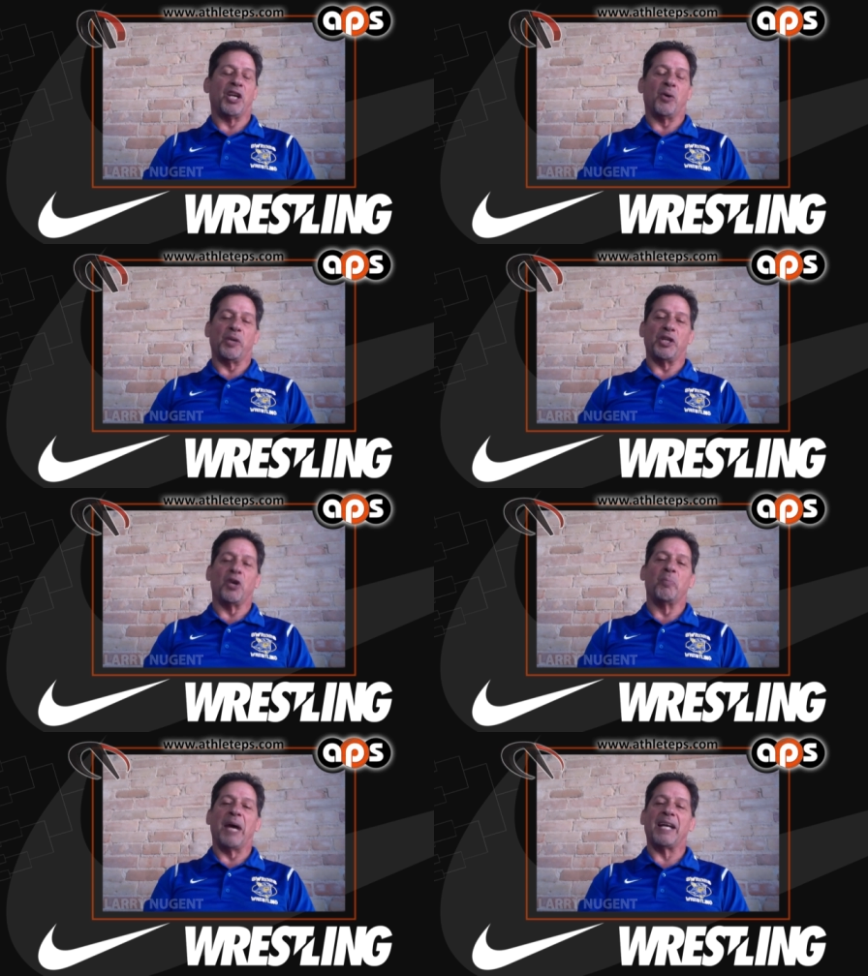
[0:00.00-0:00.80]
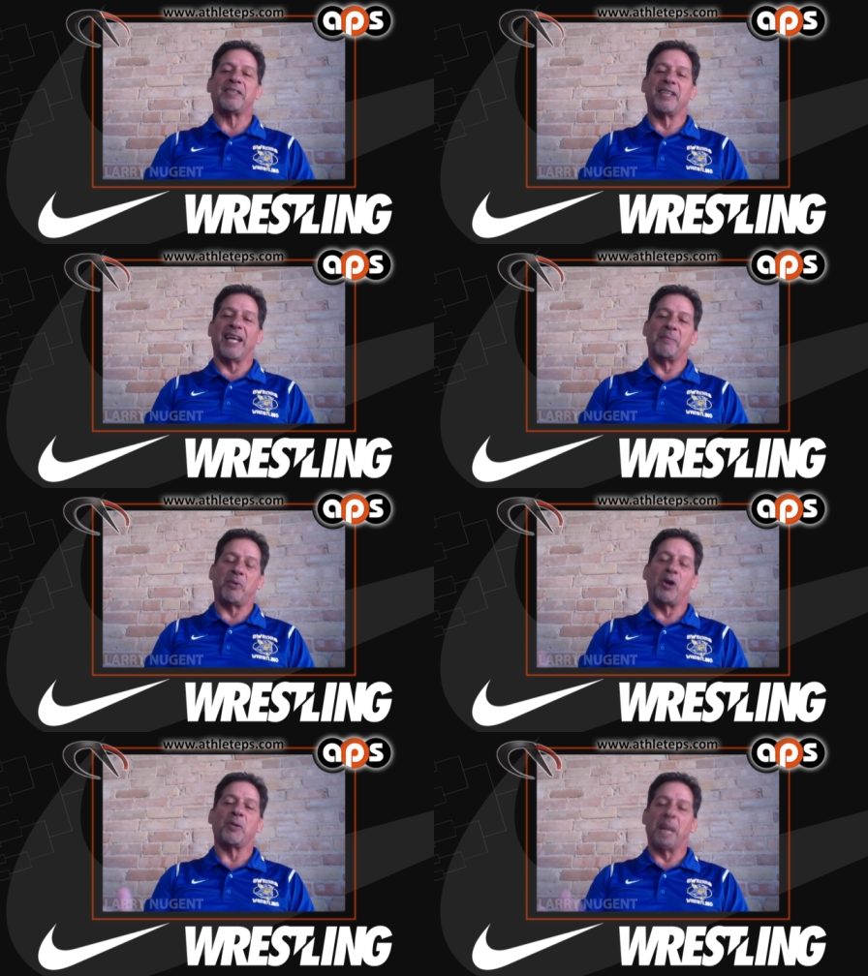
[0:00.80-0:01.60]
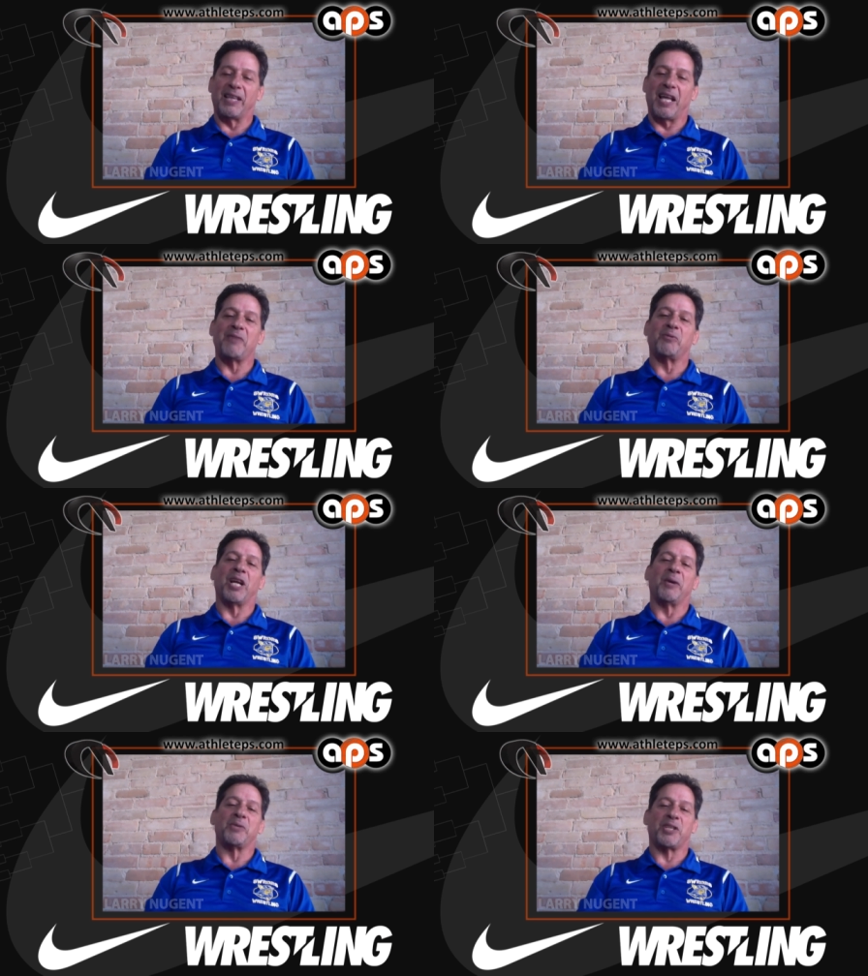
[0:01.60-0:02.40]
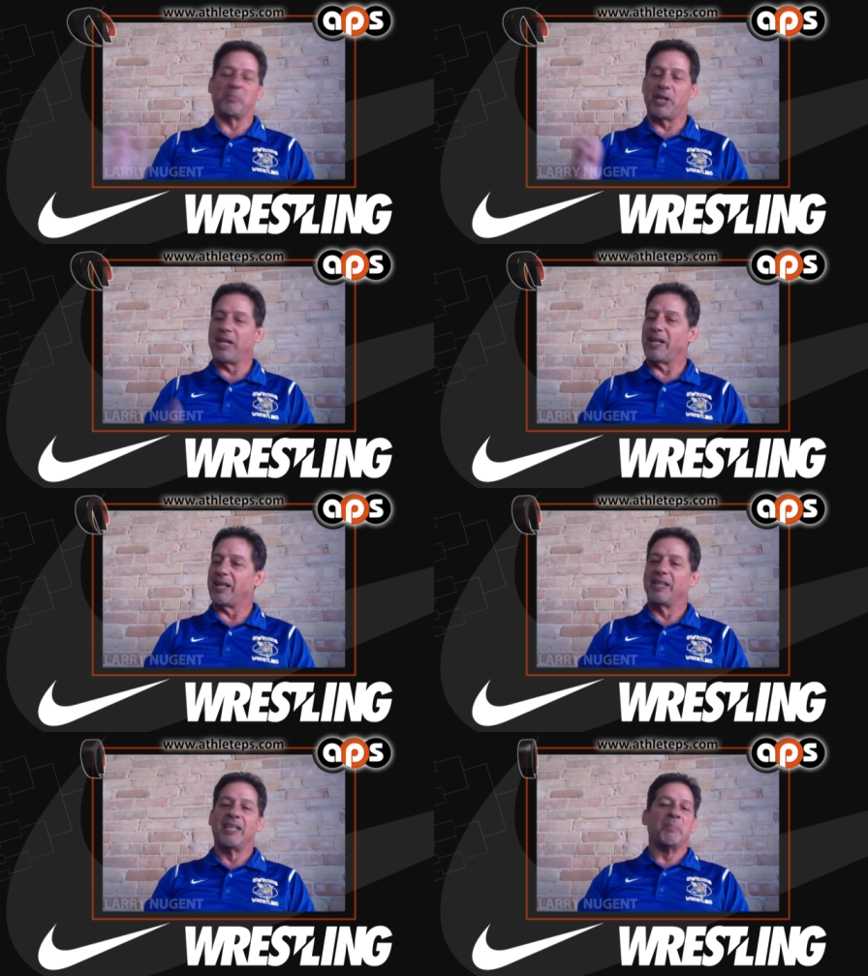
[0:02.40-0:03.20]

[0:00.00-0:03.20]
you know when you go back to that part of my life when i was competing